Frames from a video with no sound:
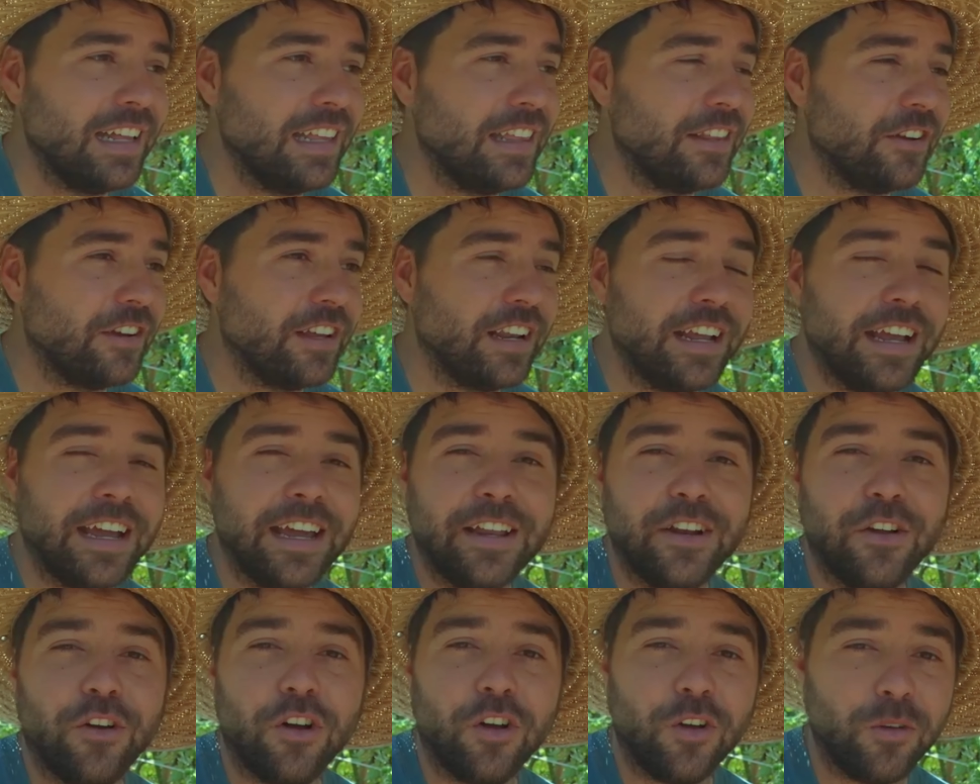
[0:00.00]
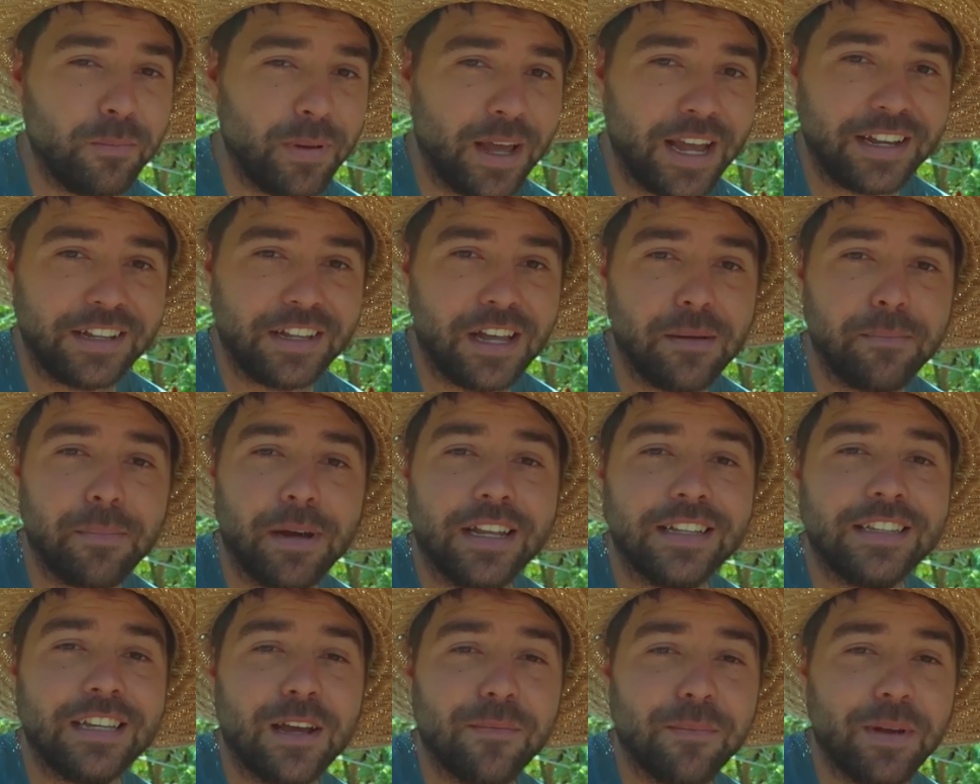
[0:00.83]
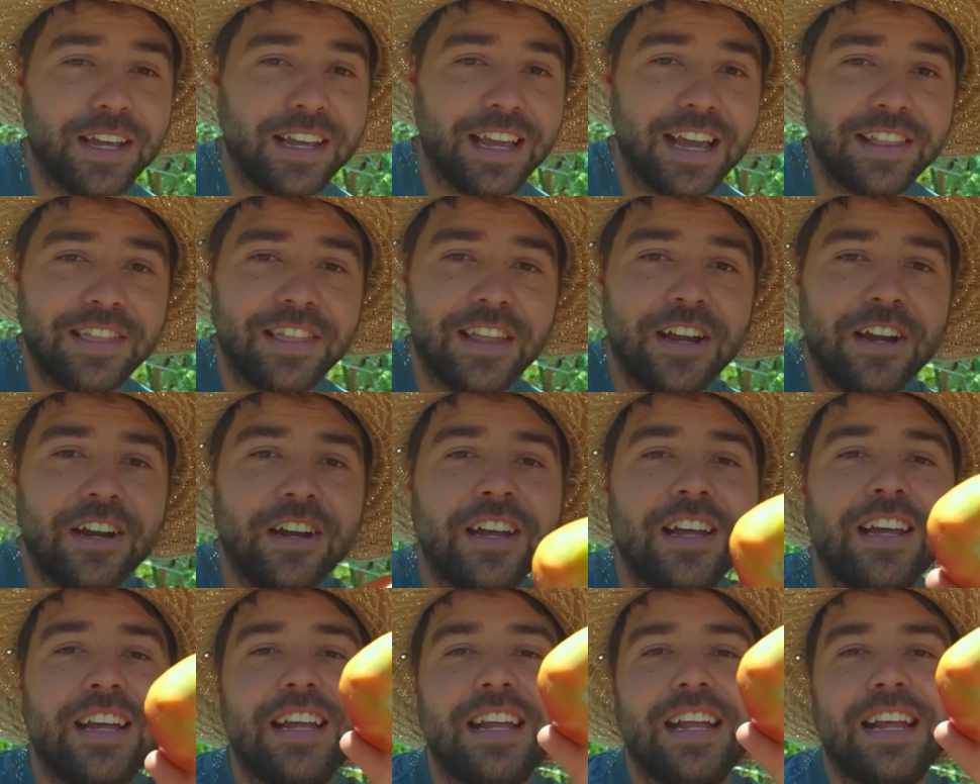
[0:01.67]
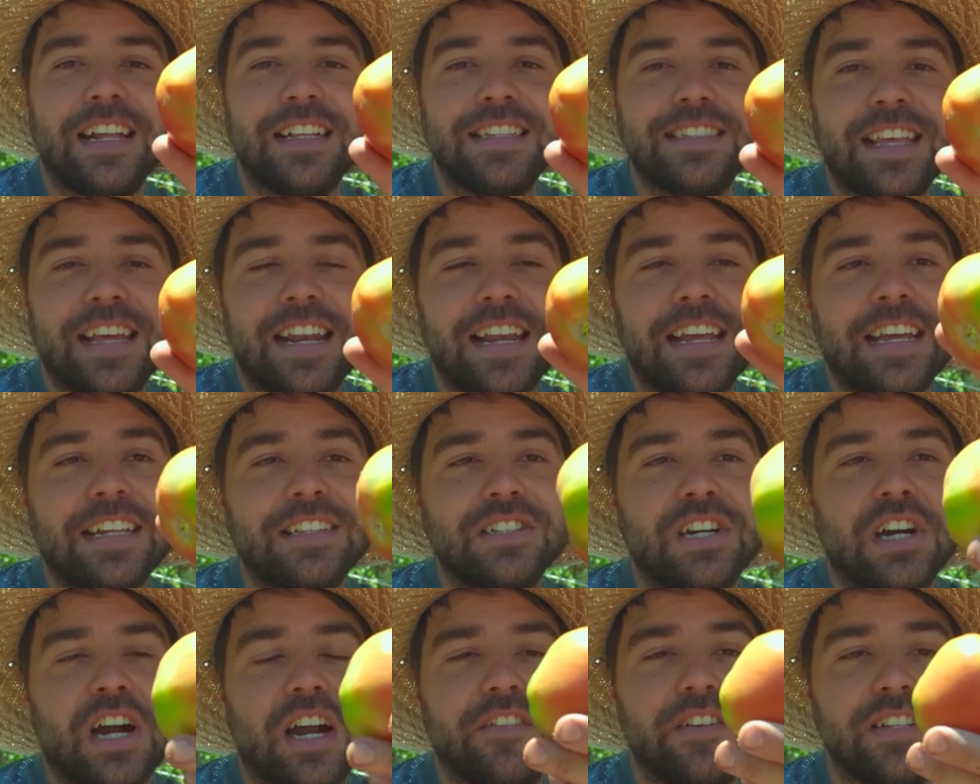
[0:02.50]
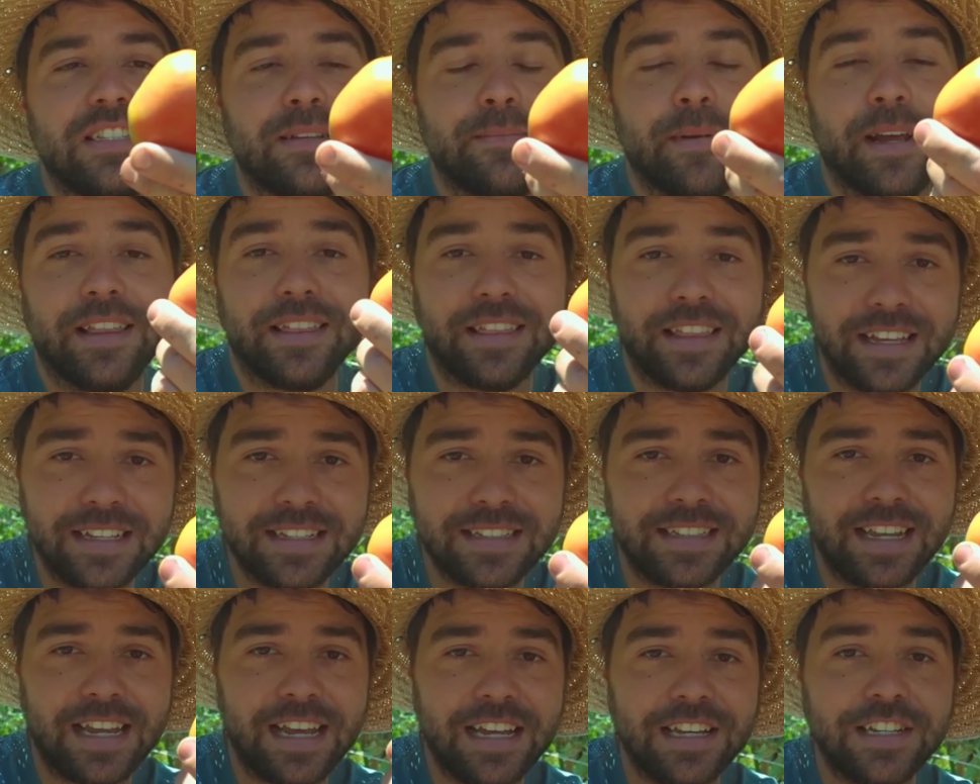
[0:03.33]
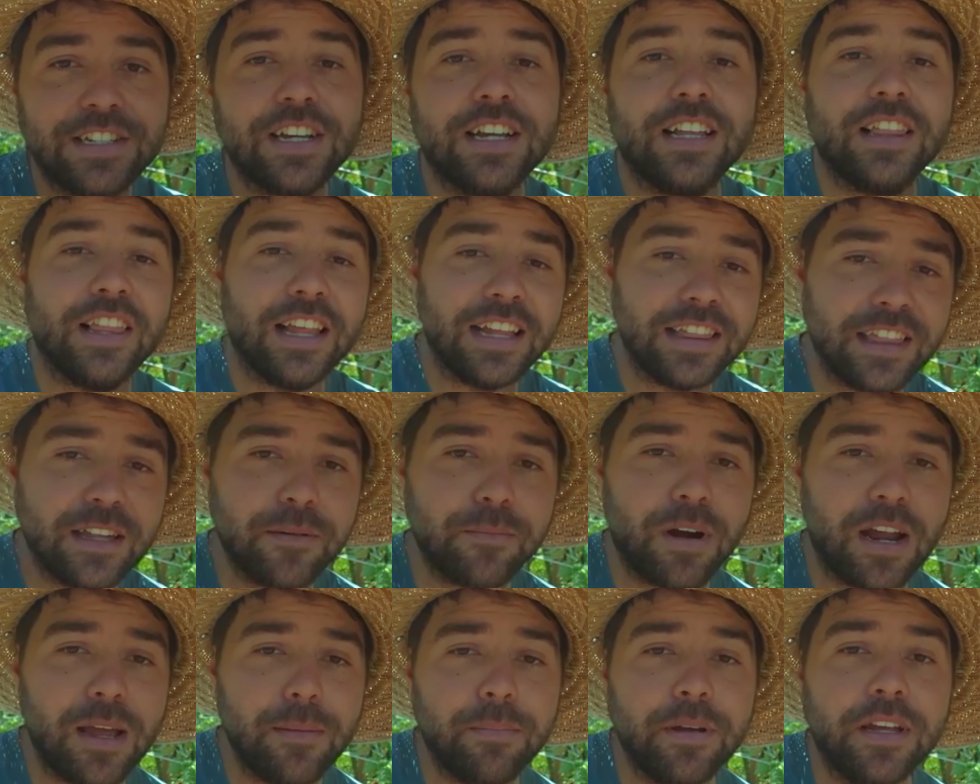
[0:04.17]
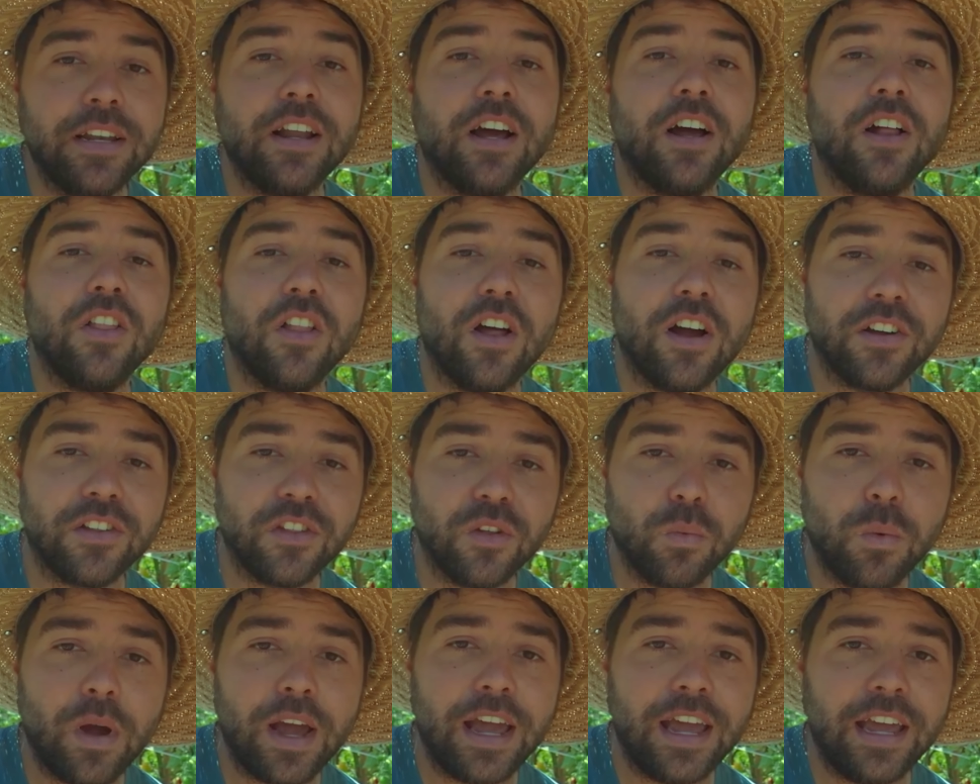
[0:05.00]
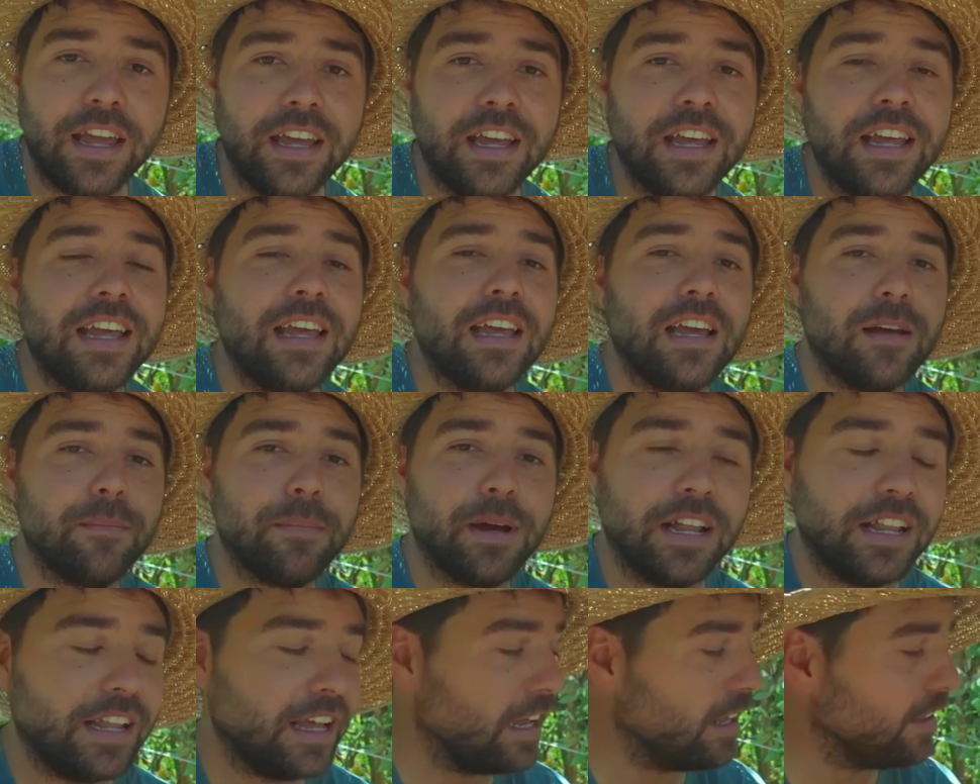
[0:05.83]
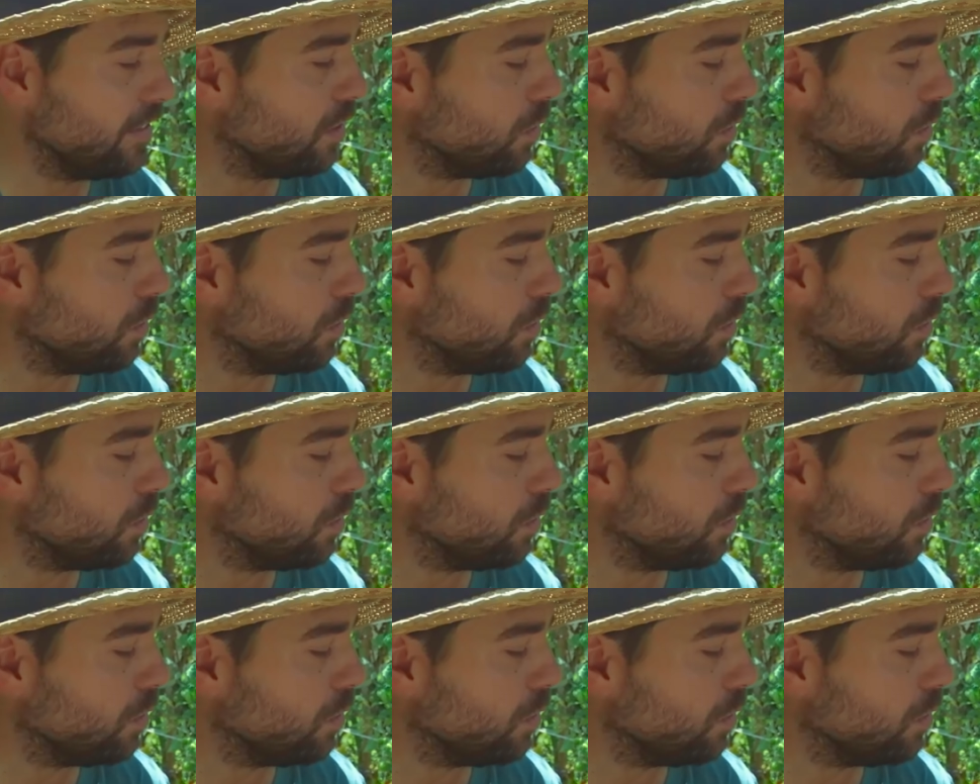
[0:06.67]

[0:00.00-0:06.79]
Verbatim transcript: They're gonna get all banged up by the time I get there. Instead, I get to harvest them at this stage, let them ripen along the way, and by the end of the